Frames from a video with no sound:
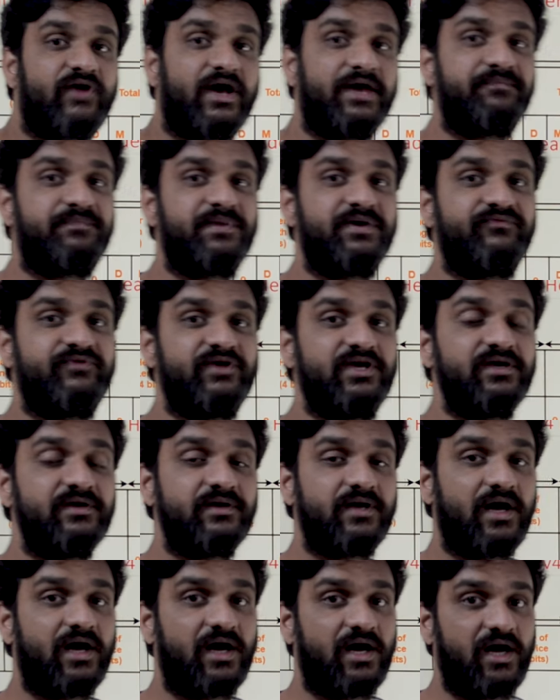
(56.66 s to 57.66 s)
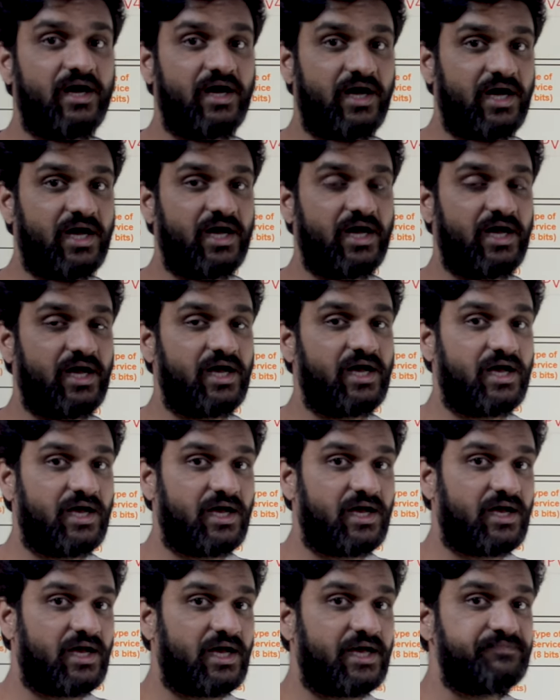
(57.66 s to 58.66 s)
I P v uh, uh,
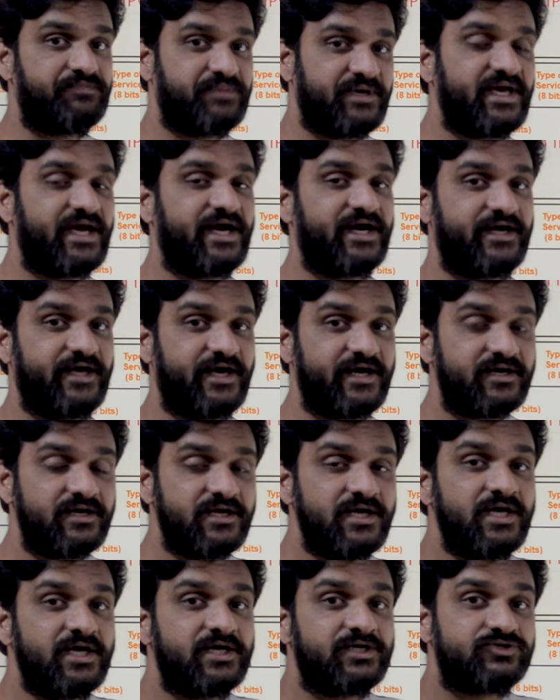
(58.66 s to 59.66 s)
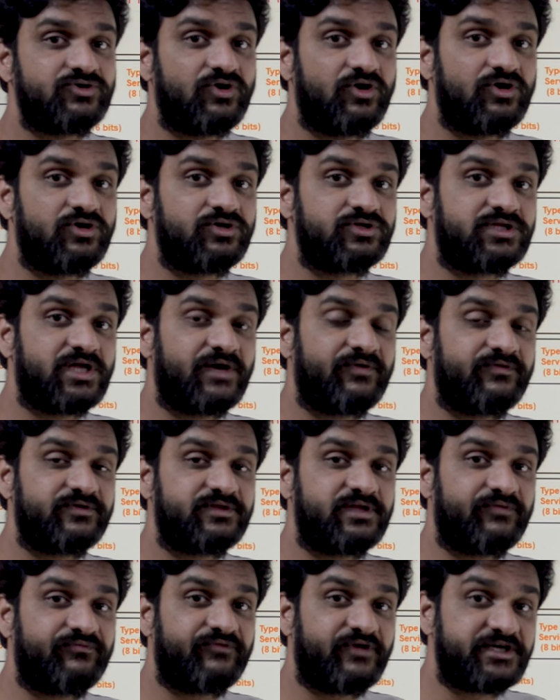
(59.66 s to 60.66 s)
uh, I P header. So the
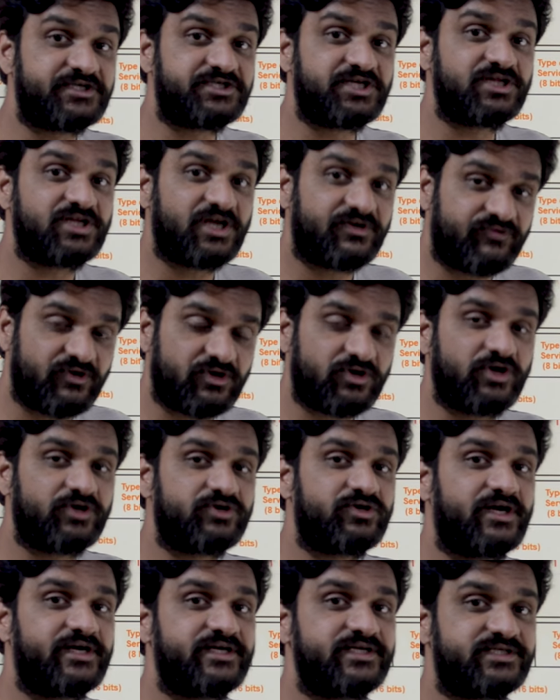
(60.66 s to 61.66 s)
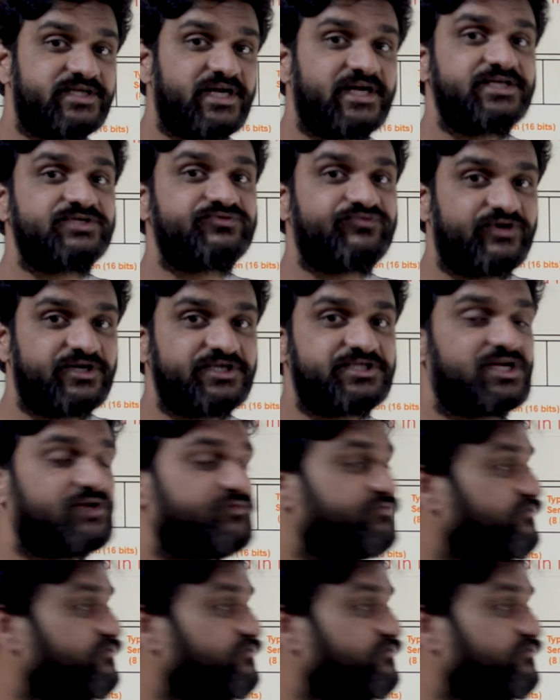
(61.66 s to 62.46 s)
the version that we're going to understand is version